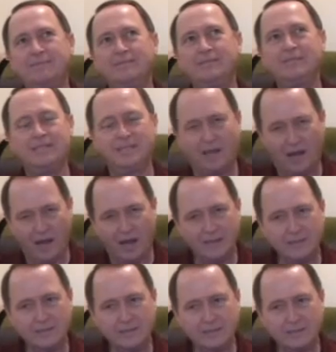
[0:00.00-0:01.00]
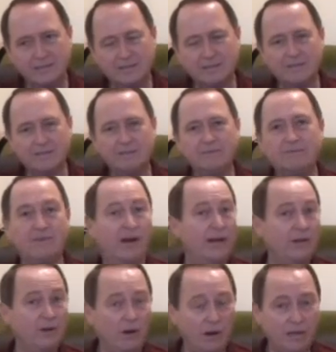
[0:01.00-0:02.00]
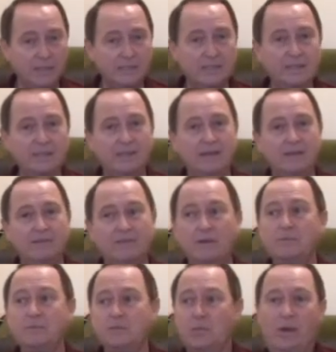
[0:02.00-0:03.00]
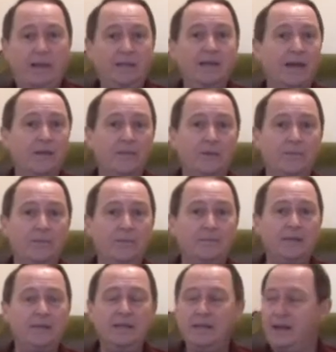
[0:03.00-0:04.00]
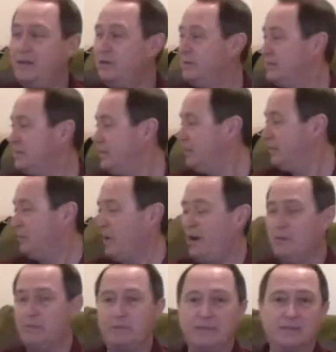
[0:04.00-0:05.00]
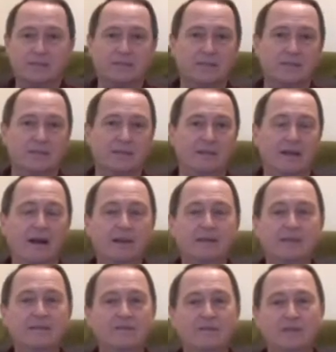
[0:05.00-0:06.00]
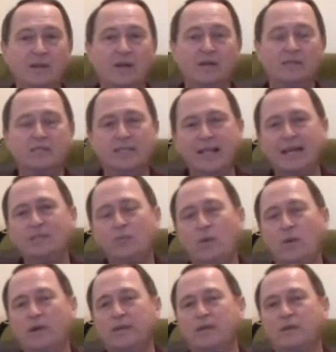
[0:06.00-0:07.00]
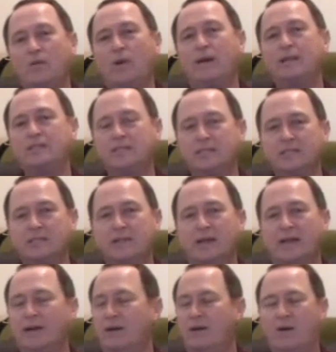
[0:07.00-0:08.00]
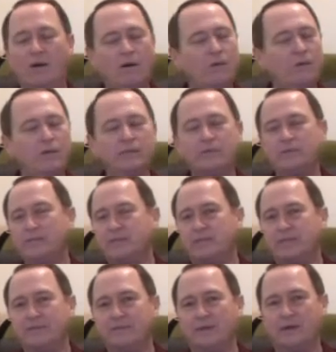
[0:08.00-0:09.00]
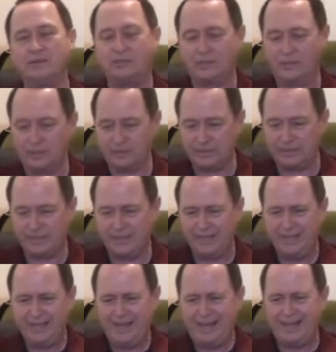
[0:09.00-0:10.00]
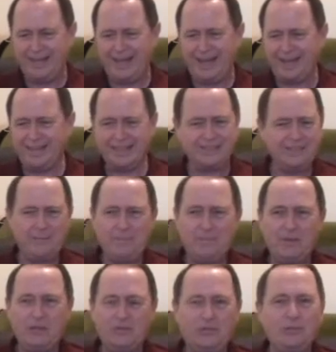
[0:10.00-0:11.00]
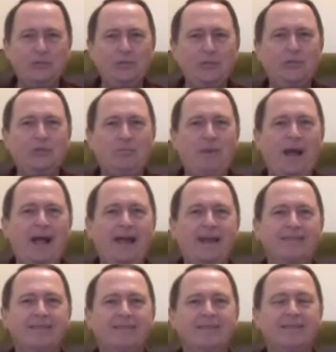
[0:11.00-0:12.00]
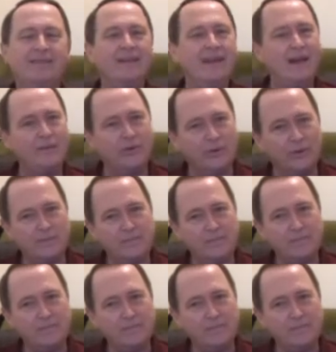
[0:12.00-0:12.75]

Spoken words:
designs, fine art, from suede leather. And you can see around me there's a lot of different colors, and that's one of the questions that I always receive at art shows, and that is, do you paint the leather?